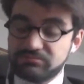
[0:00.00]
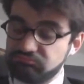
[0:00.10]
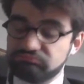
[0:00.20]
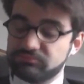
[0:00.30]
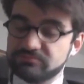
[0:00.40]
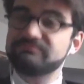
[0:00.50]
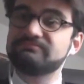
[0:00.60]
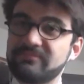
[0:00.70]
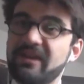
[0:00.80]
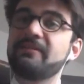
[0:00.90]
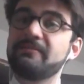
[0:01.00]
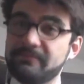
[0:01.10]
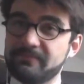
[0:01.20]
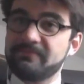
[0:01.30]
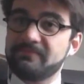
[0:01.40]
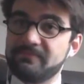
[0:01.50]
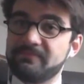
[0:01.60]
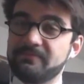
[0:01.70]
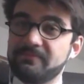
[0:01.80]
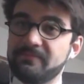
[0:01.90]
Thank you, Prof. Limonier. Thank you,
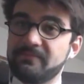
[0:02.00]
Chairman.